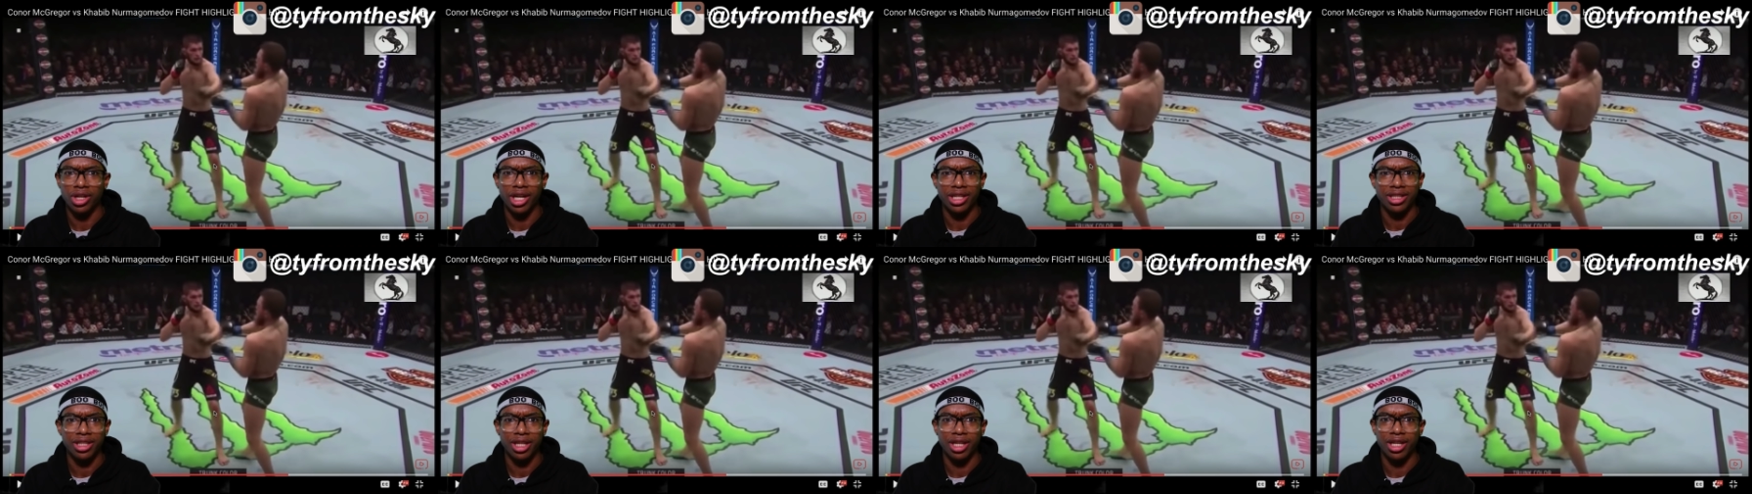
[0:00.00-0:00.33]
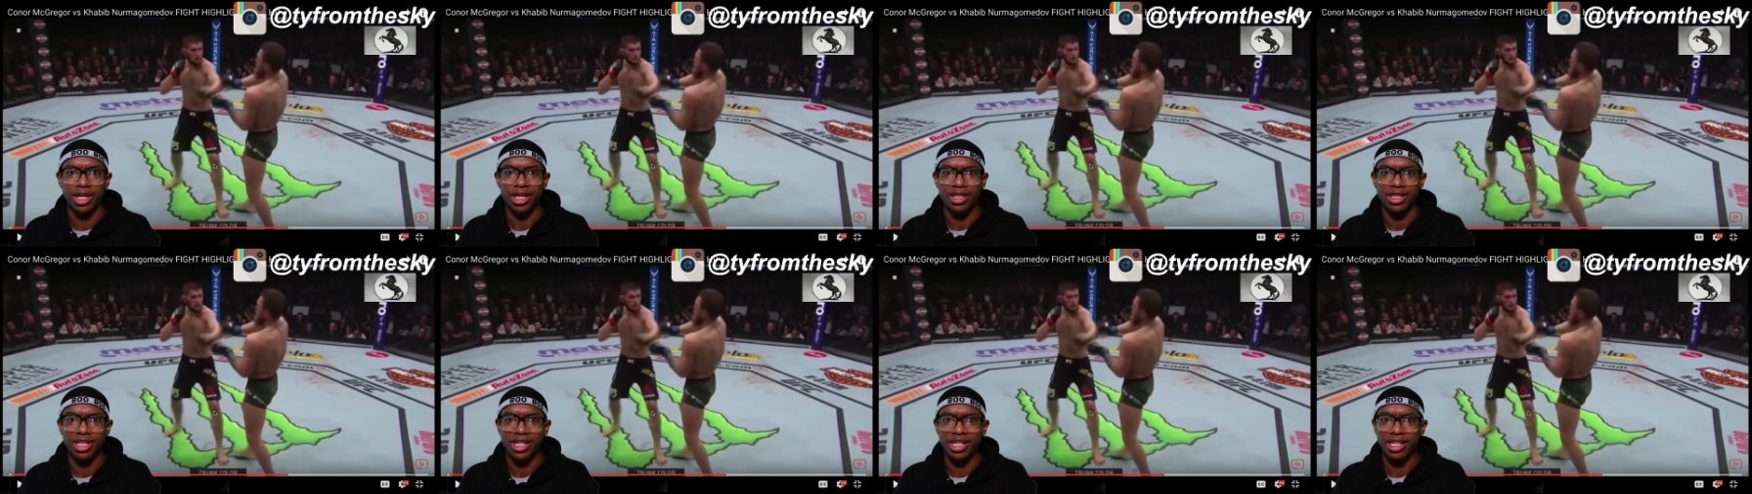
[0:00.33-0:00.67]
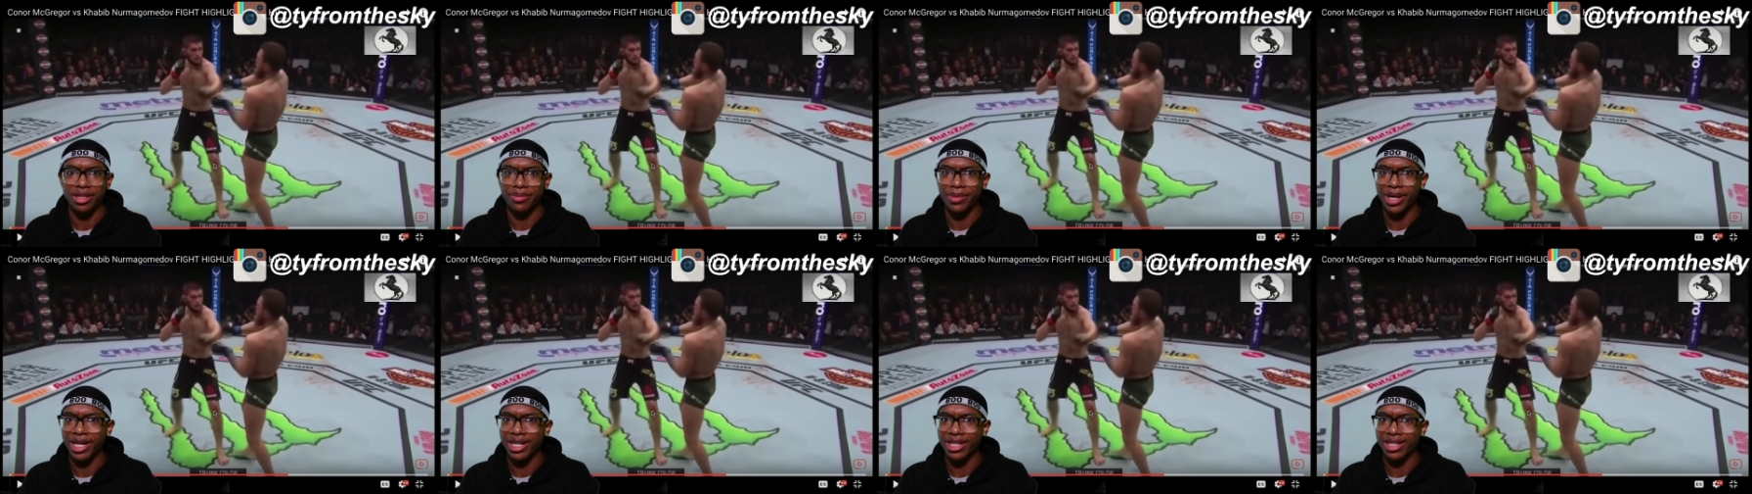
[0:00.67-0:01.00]
I think I think
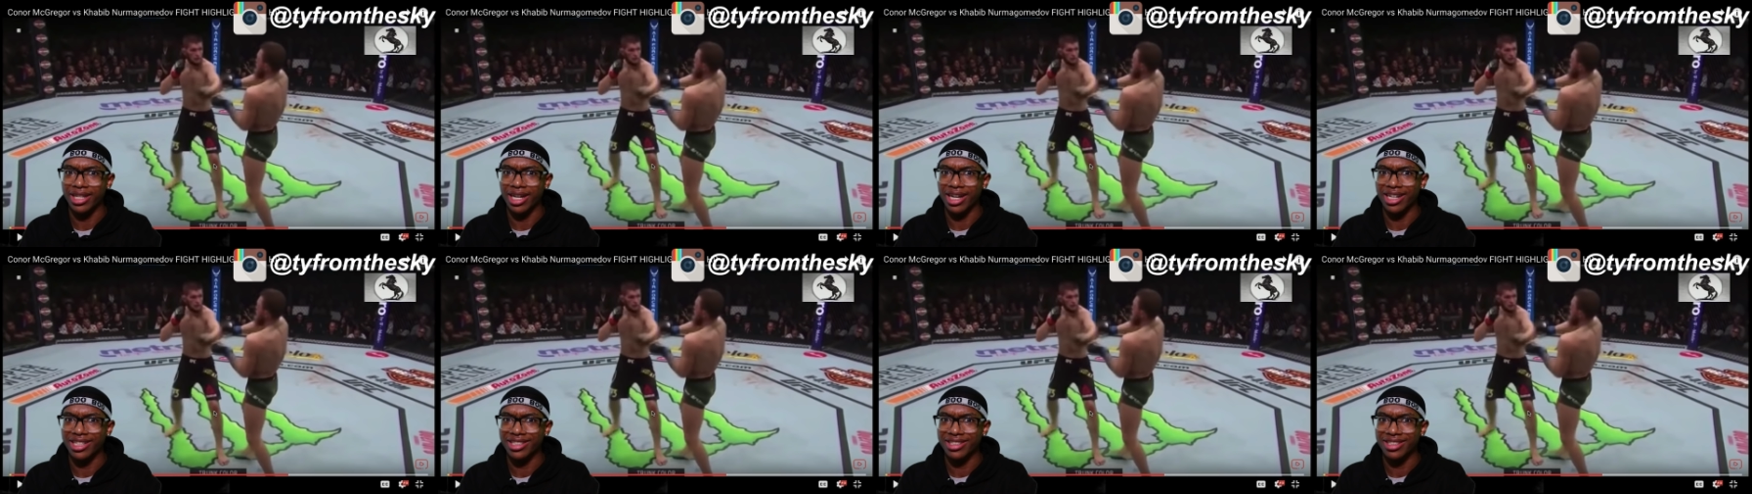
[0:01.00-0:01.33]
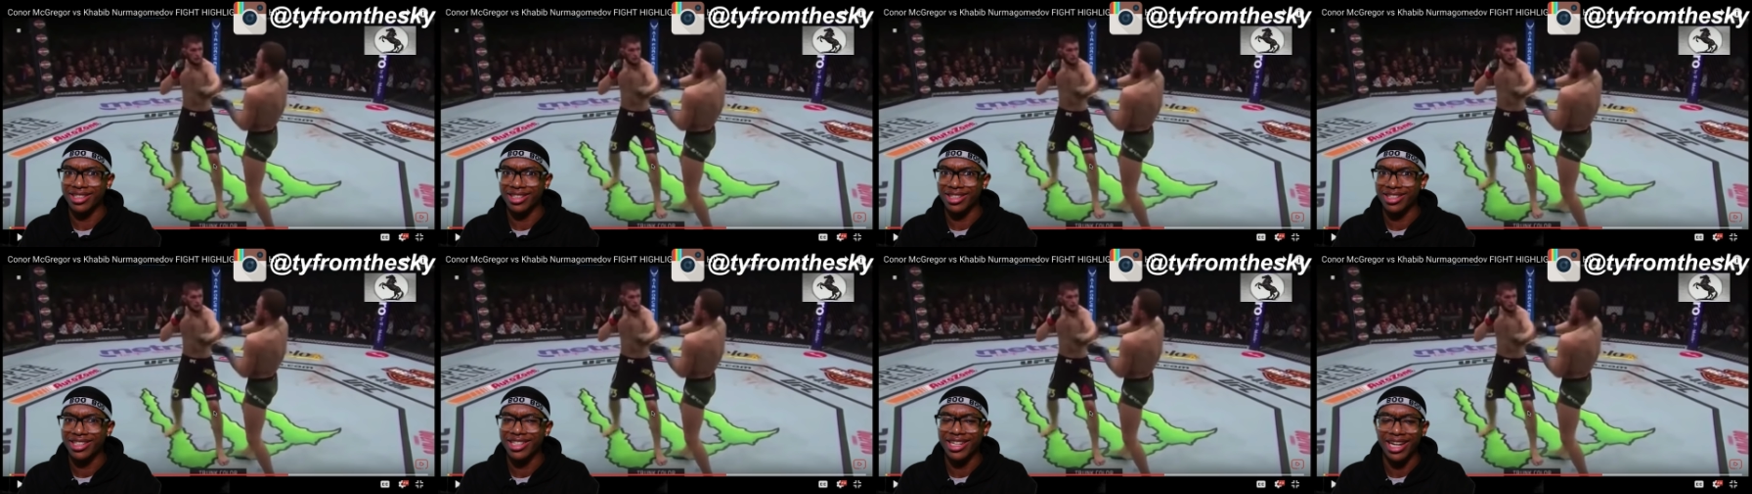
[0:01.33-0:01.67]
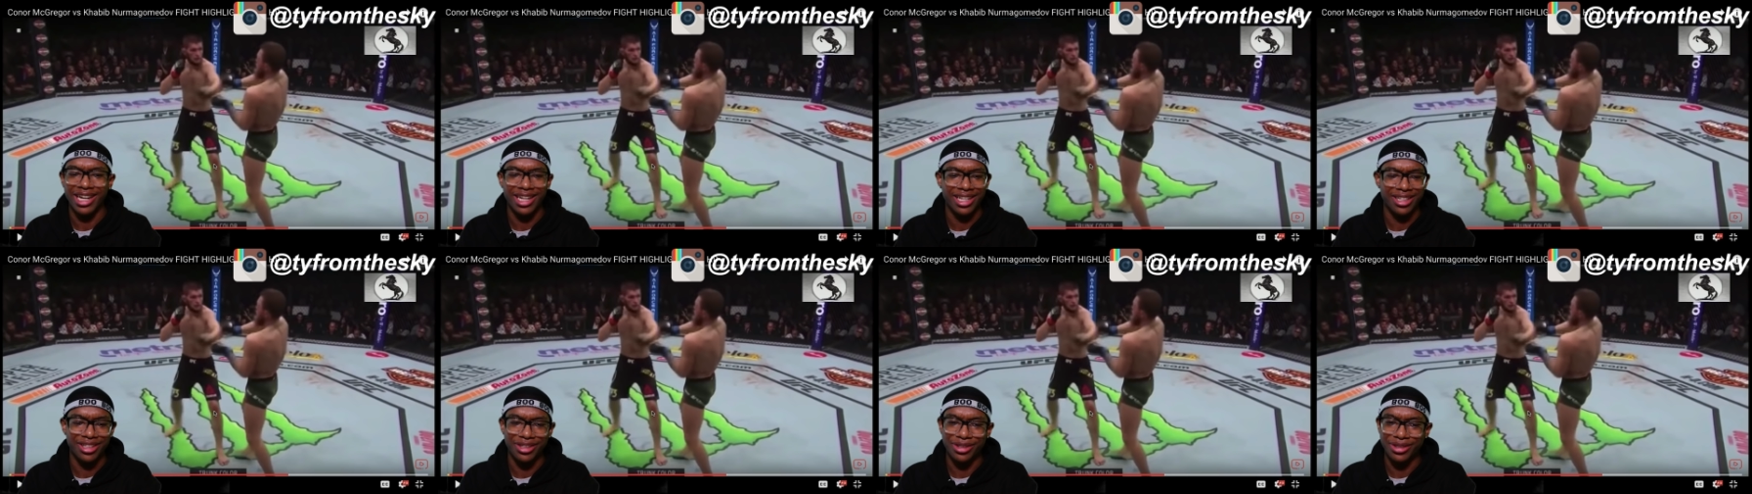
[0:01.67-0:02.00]
he might have got he got a